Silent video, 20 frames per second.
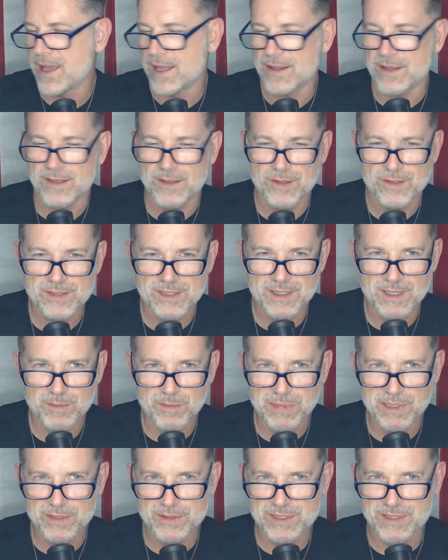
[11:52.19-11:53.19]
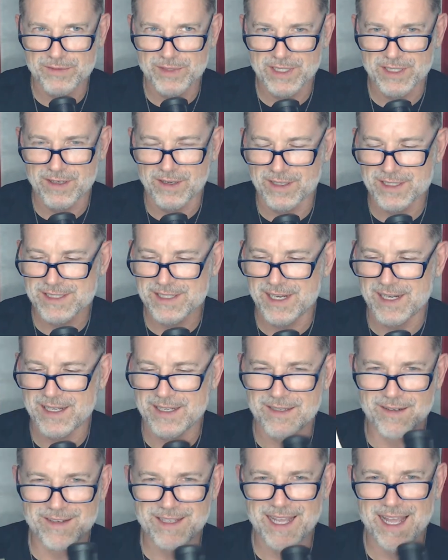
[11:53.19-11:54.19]
They're usually the balloons. If you get all excited
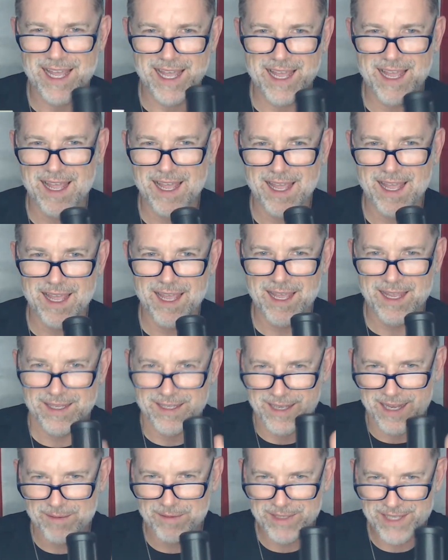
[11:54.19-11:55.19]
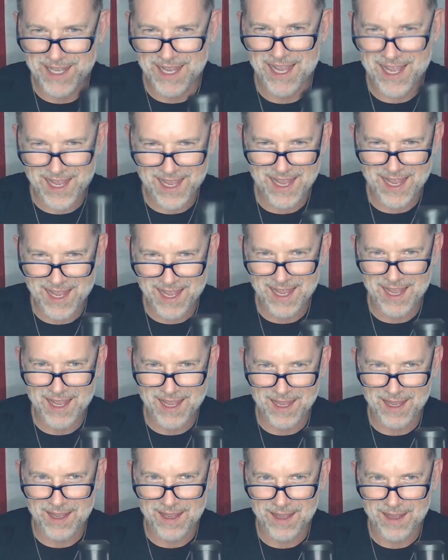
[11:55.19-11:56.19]
and go, yay. Did it happen?
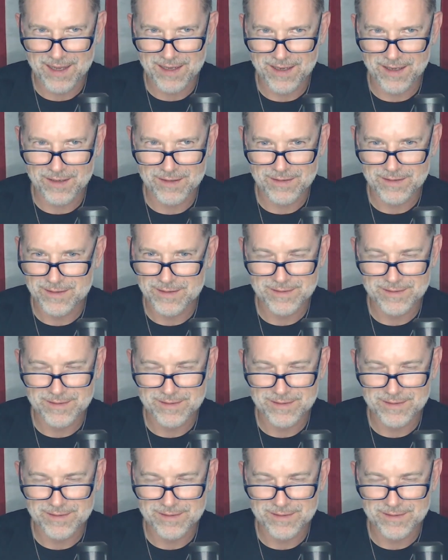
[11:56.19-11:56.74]
Yay. No?